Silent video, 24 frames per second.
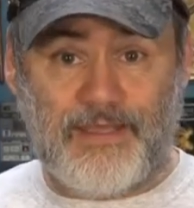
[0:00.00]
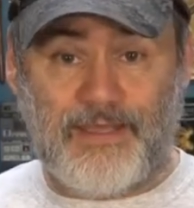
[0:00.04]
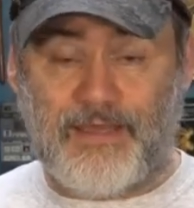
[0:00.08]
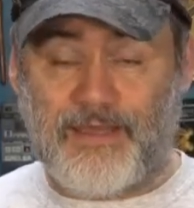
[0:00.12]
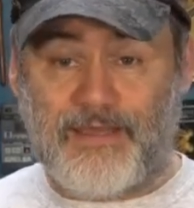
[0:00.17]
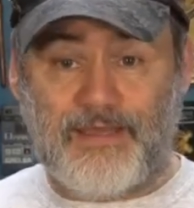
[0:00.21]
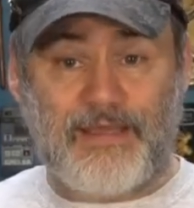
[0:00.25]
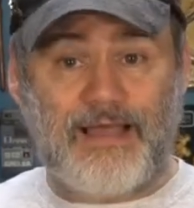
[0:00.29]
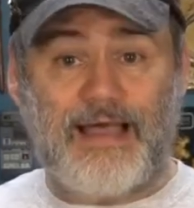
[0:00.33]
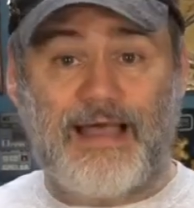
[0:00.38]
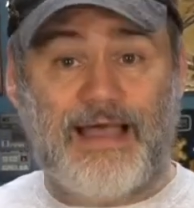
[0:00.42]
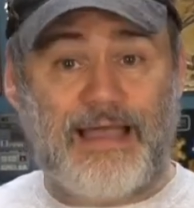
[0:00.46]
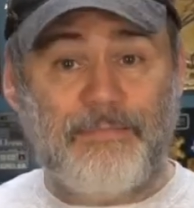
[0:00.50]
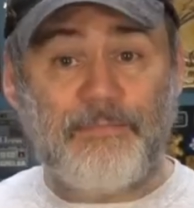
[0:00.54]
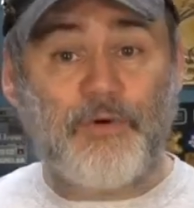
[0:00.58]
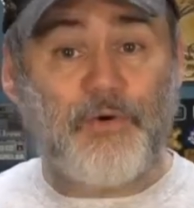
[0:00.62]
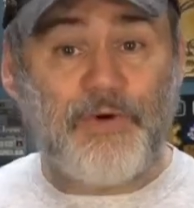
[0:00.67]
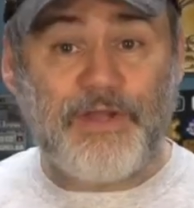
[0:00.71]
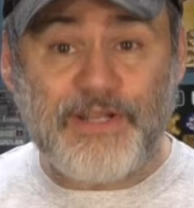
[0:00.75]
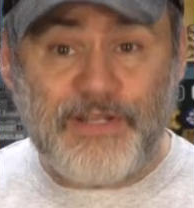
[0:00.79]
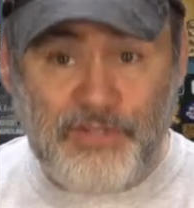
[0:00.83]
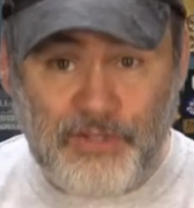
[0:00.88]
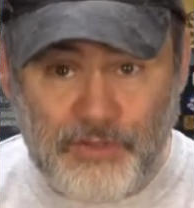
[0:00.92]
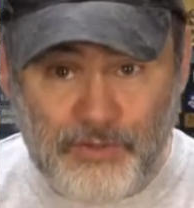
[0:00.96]
I'm
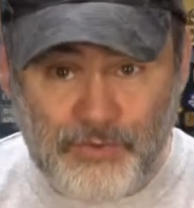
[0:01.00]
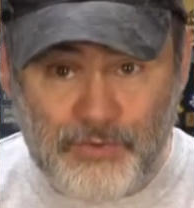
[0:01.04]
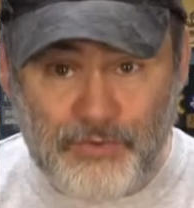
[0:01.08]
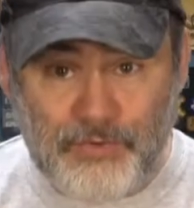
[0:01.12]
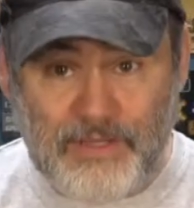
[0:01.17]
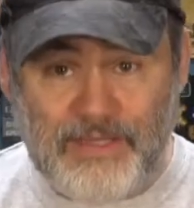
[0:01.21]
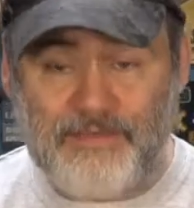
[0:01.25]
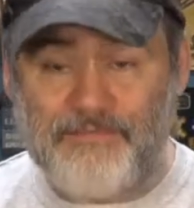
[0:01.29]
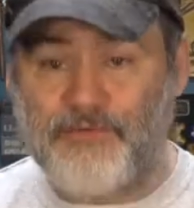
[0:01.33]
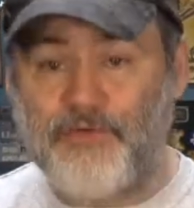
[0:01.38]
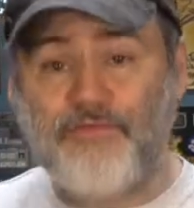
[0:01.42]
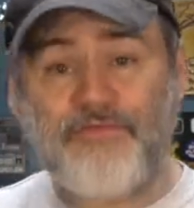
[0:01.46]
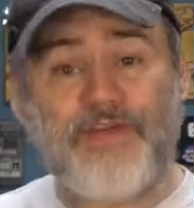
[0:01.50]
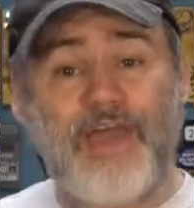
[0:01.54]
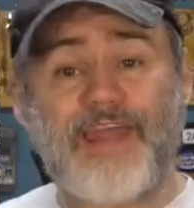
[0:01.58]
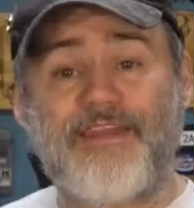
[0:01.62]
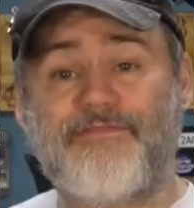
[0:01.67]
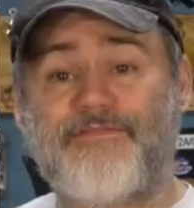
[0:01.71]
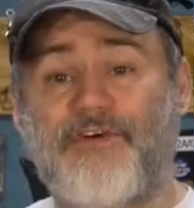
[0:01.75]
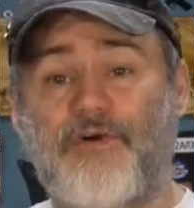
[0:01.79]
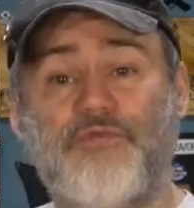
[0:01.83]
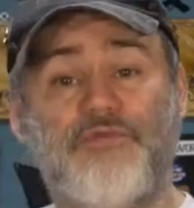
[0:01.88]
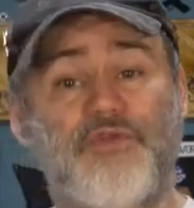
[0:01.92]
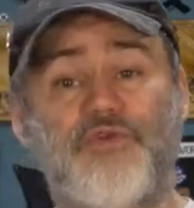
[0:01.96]
going to, if you've
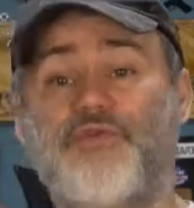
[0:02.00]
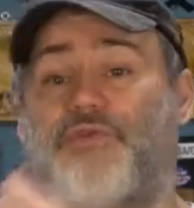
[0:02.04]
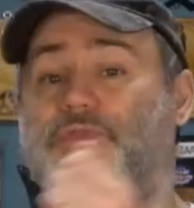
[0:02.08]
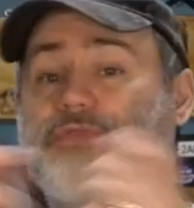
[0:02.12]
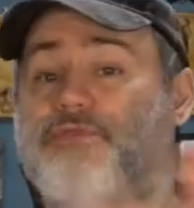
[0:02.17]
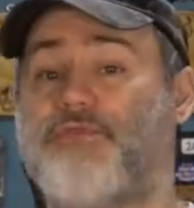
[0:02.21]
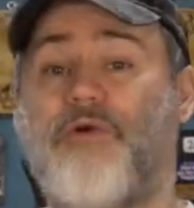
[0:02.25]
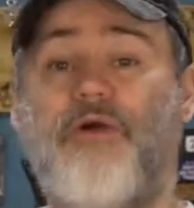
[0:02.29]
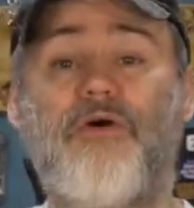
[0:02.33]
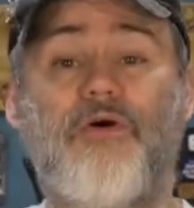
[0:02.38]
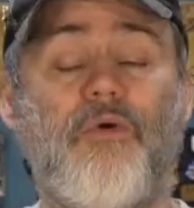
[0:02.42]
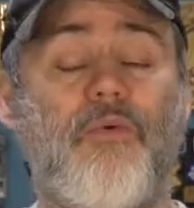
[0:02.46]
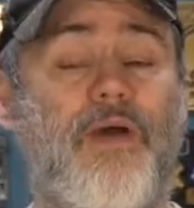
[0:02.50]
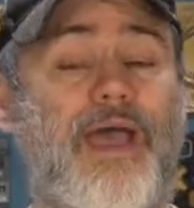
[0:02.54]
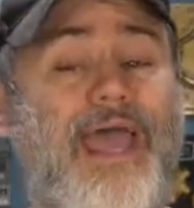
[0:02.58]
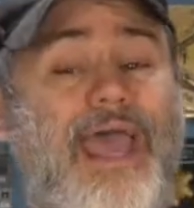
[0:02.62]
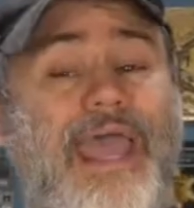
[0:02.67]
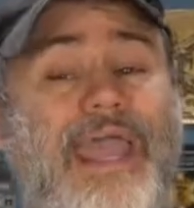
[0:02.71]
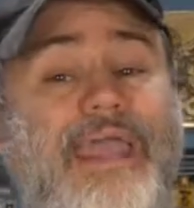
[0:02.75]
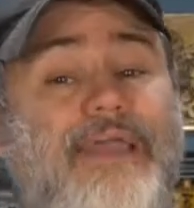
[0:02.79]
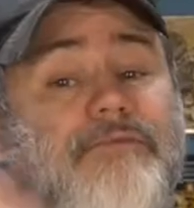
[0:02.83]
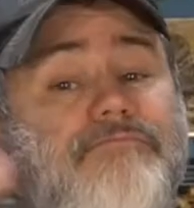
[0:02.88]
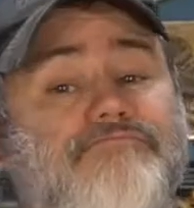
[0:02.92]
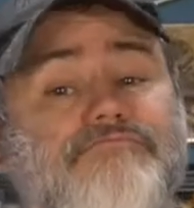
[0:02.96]
got a vote you can throw
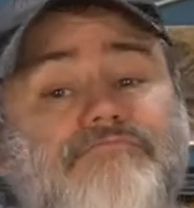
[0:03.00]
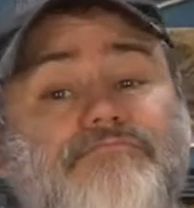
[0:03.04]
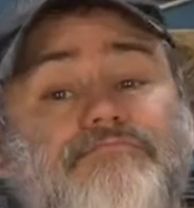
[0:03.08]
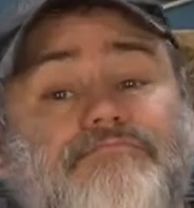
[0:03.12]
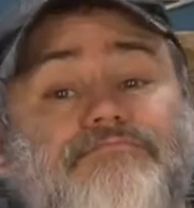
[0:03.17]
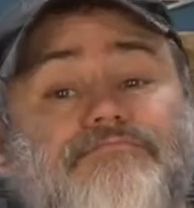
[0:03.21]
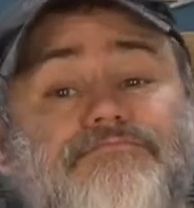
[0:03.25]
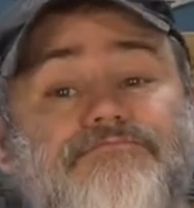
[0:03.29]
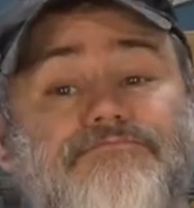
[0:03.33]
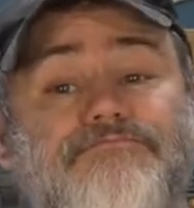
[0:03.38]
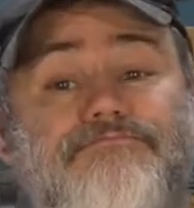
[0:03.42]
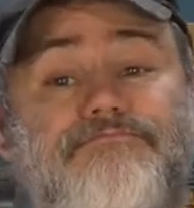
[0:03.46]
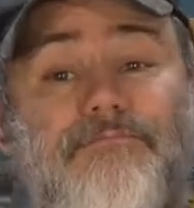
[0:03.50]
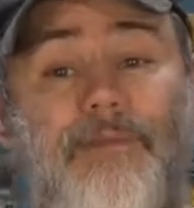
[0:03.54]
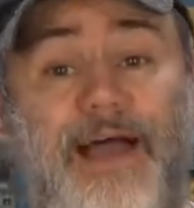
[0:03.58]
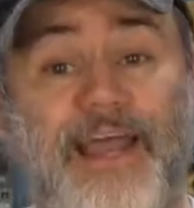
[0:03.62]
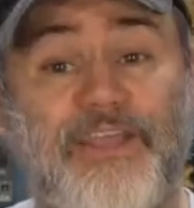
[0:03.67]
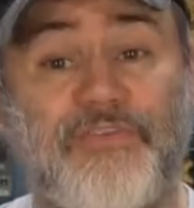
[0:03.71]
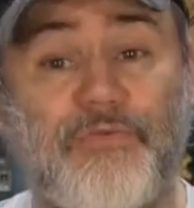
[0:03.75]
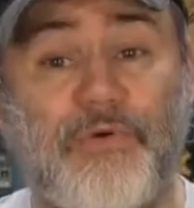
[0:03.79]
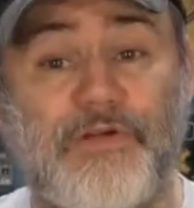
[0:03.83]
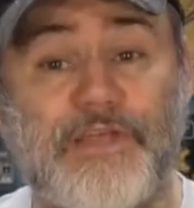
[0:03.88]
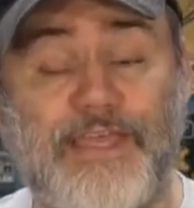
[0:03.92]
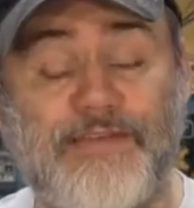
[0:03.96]
away,
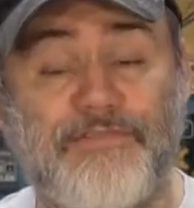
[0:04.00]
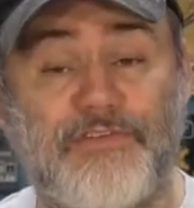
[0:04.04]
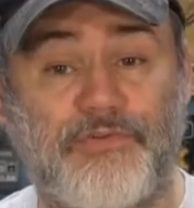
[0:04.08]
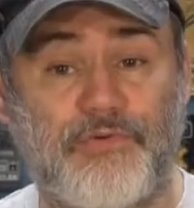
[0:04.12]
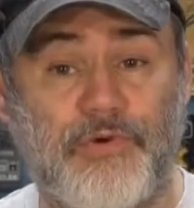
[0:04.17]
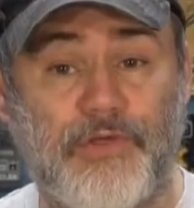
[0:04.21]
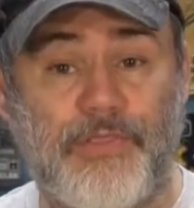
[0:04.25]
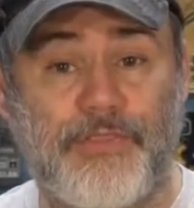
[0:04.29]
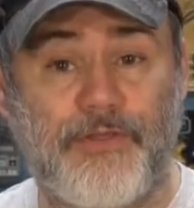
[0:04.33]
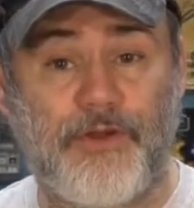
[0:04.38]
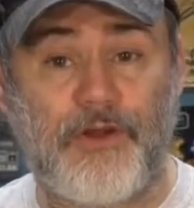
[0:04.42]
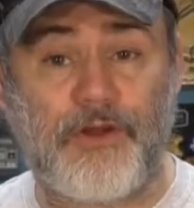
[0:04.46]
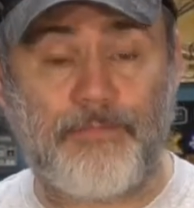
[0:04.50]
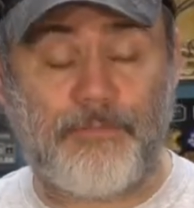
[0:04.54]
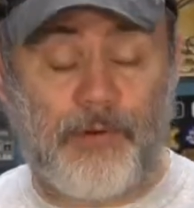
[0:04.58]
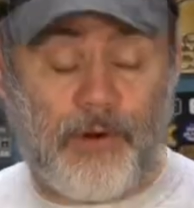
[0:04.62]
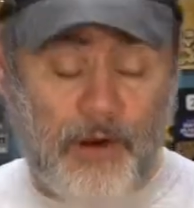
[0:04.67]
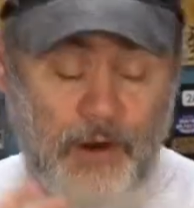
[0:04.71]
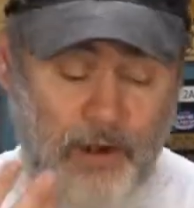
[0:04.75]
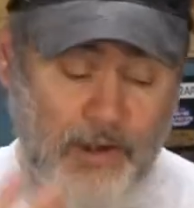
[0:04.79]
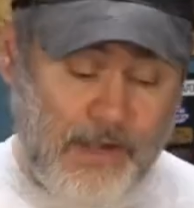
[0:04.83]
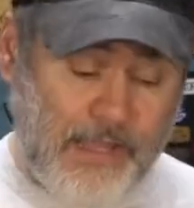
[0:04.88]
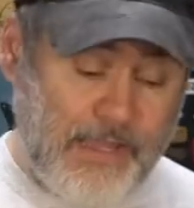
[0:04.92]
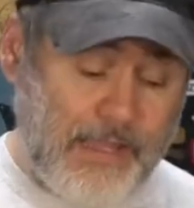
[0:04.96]
might as well give it to a third
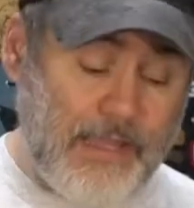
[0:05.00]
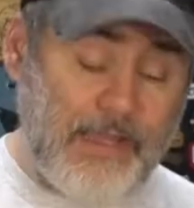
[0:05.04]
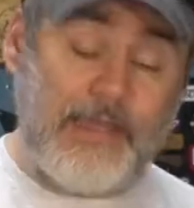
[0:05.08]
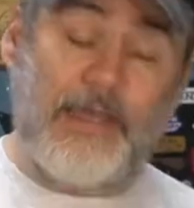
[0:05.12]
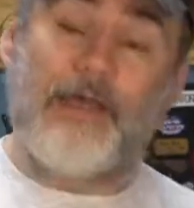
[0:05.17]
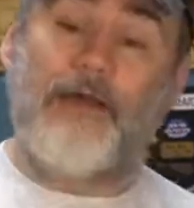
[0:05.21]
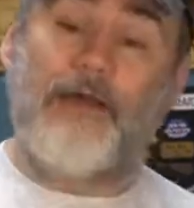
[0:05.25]
party,